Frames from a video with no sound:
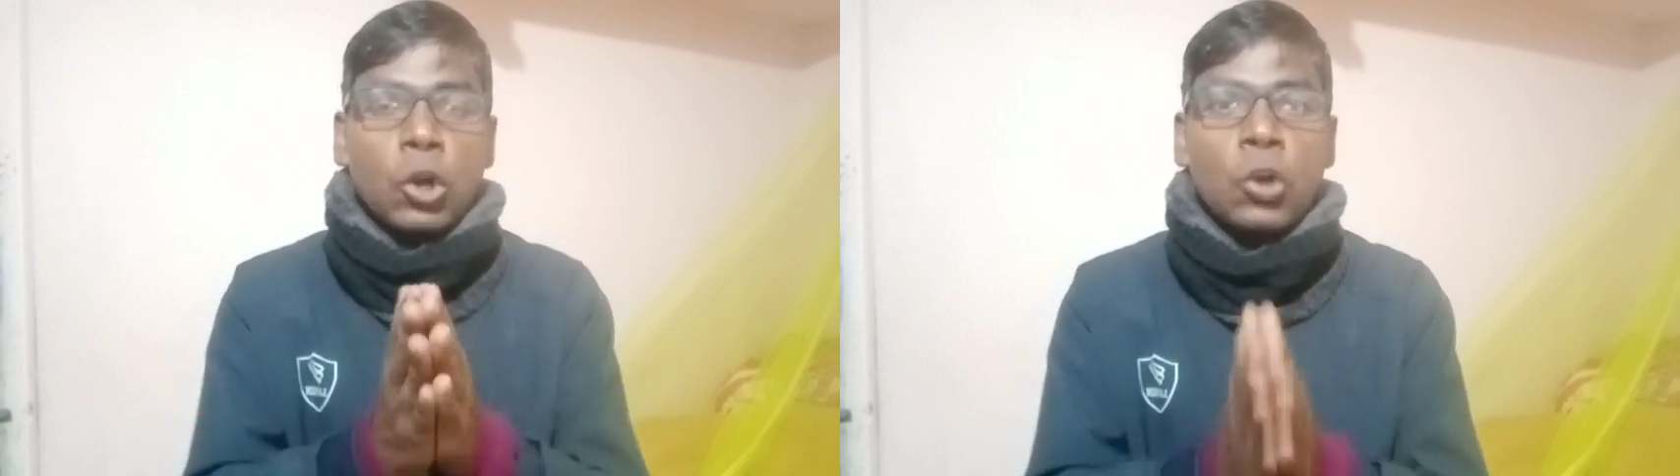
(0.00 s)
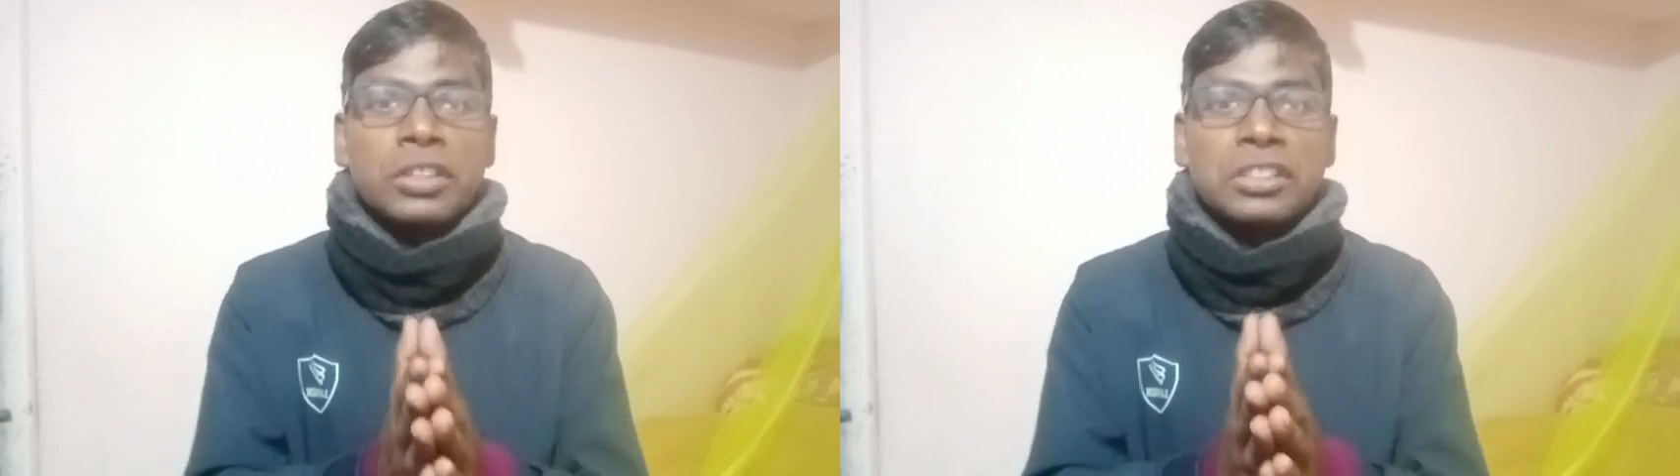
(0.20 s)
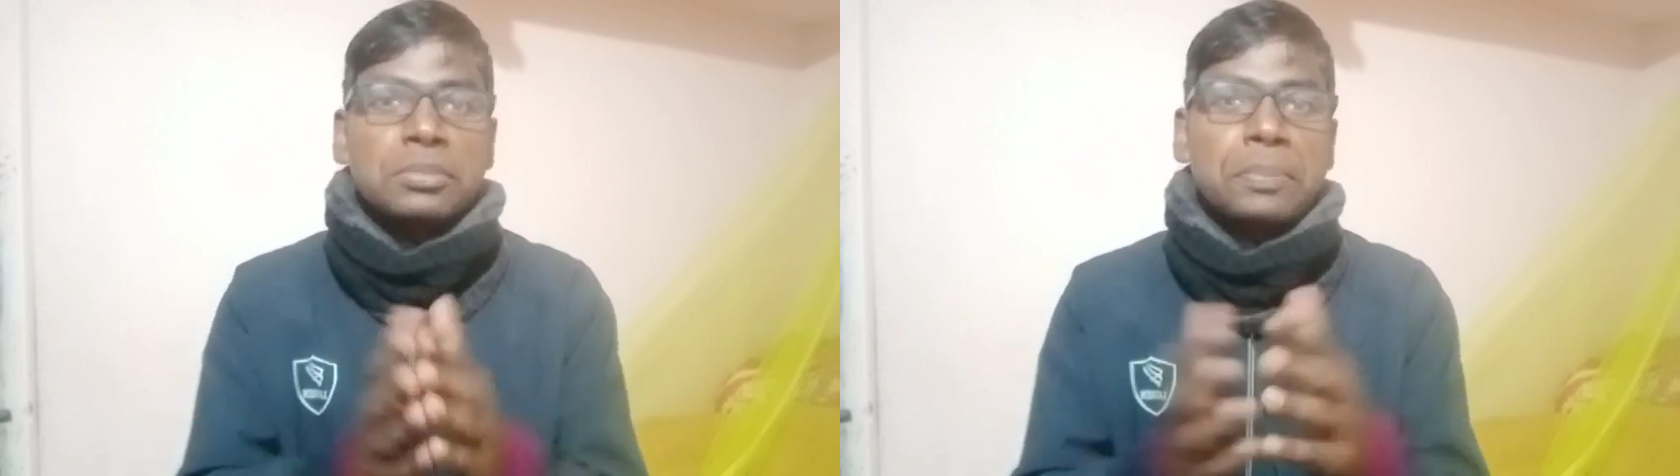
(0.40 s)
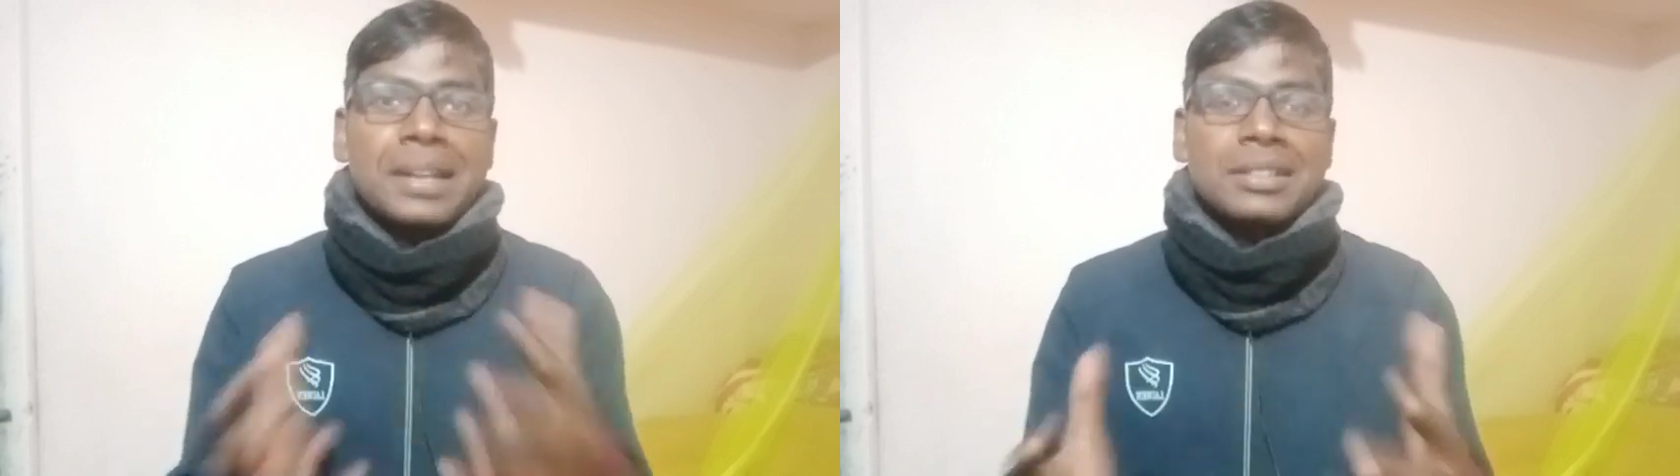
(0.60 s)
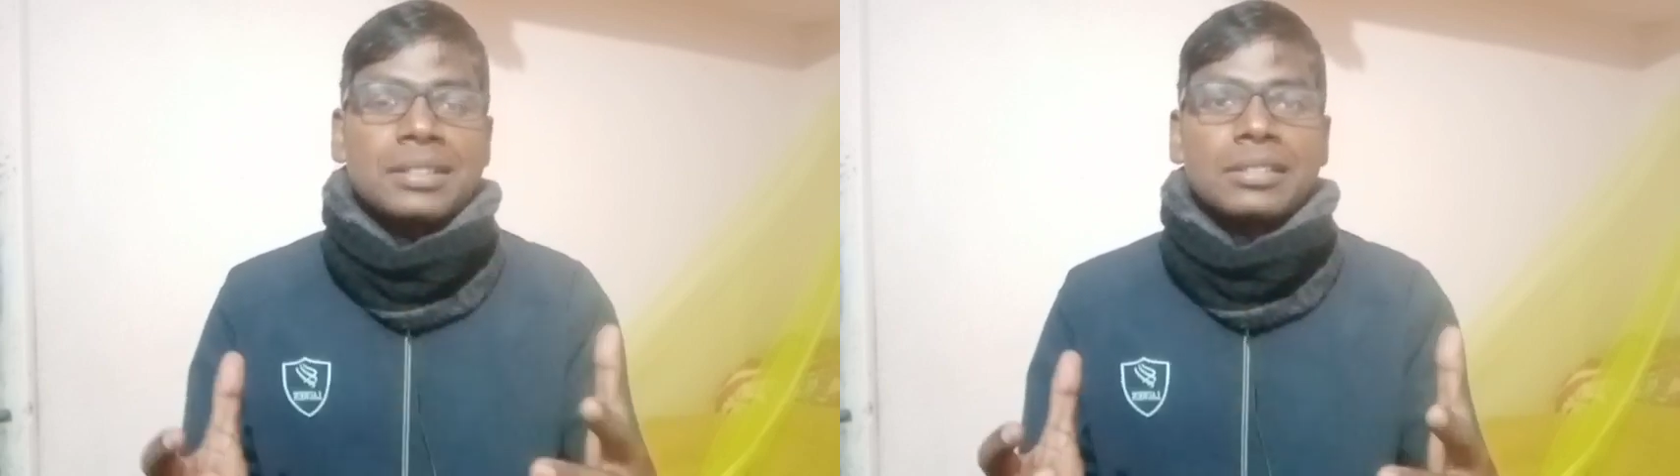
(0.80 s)
all these
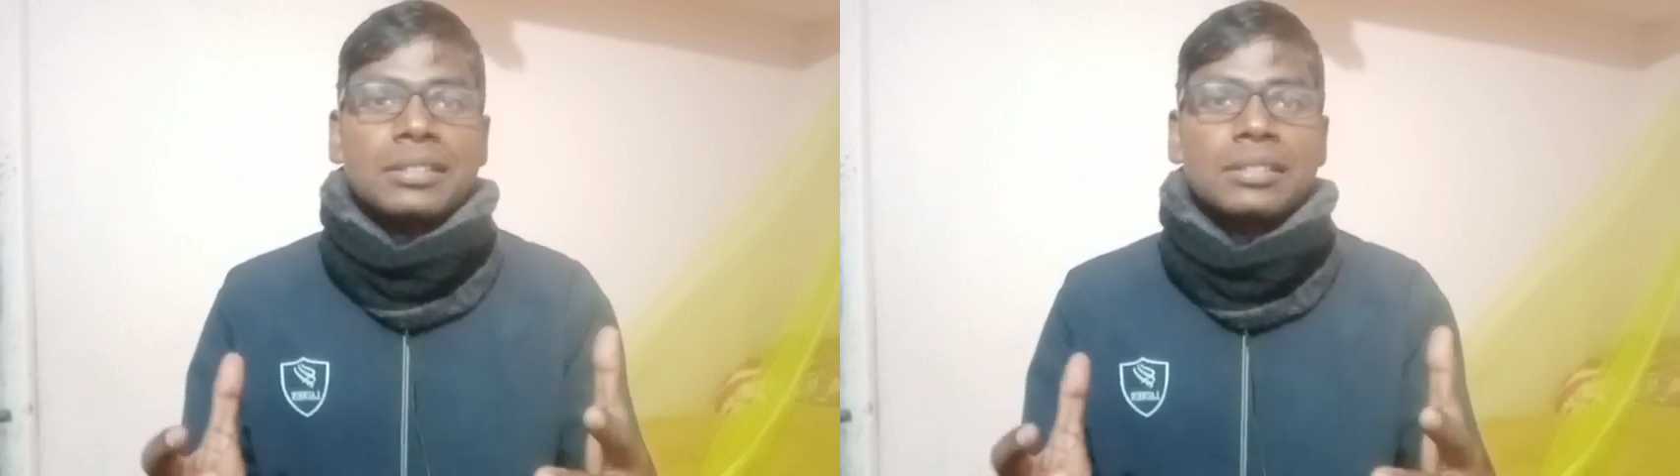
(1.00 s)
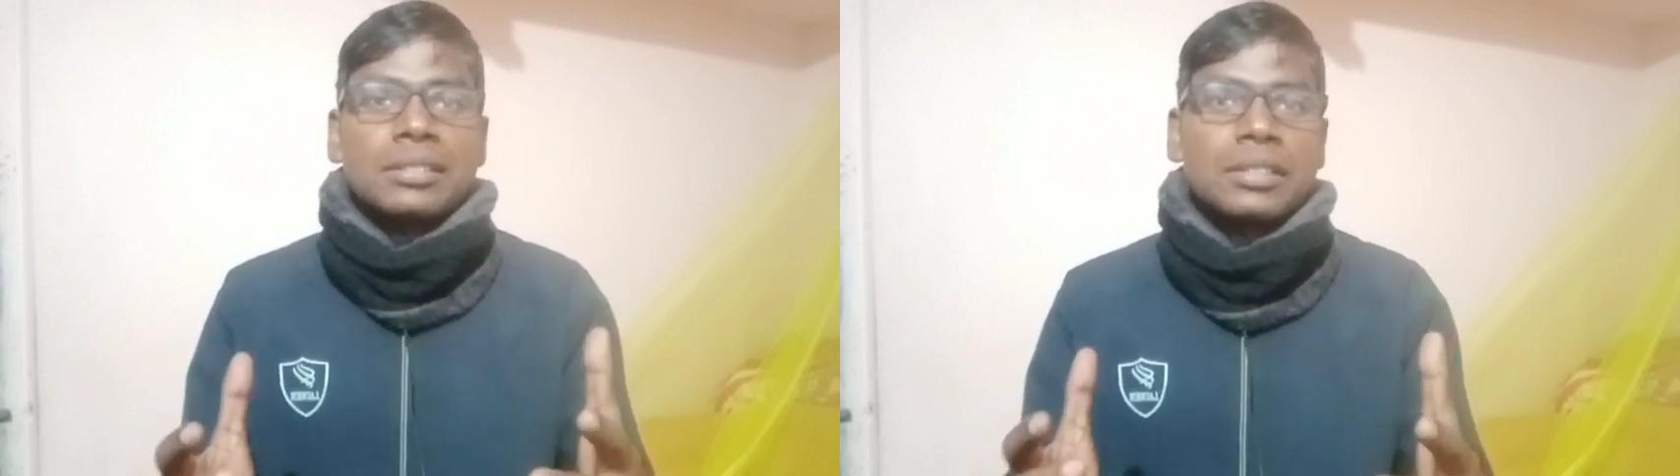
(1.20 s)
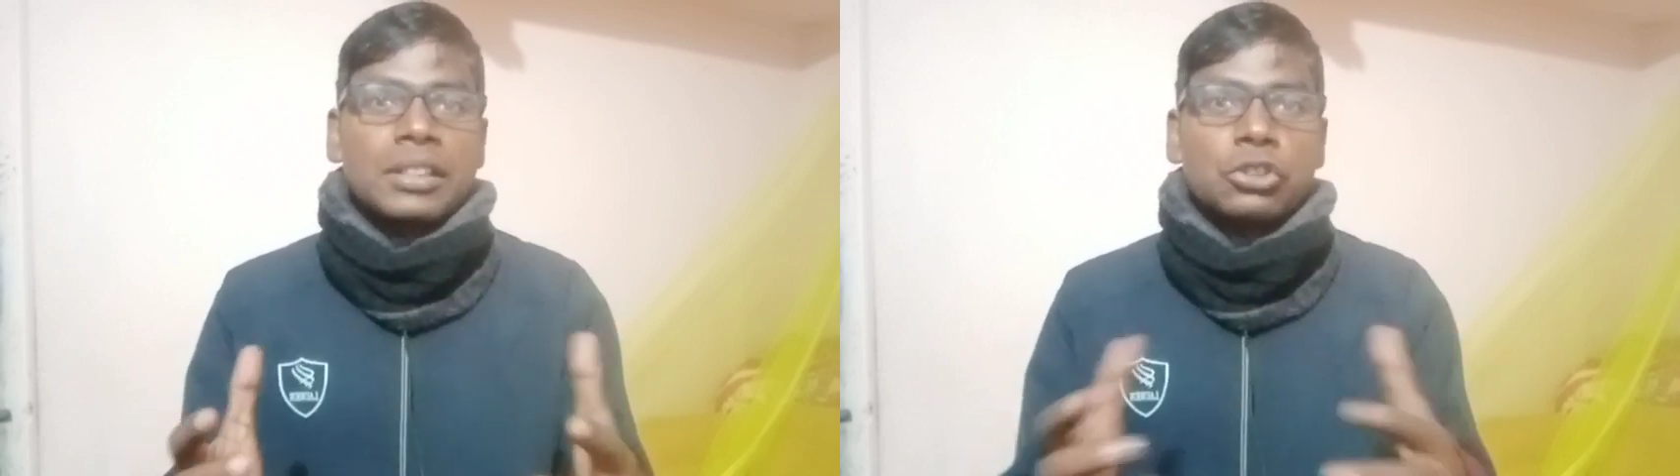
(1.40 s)
patterns.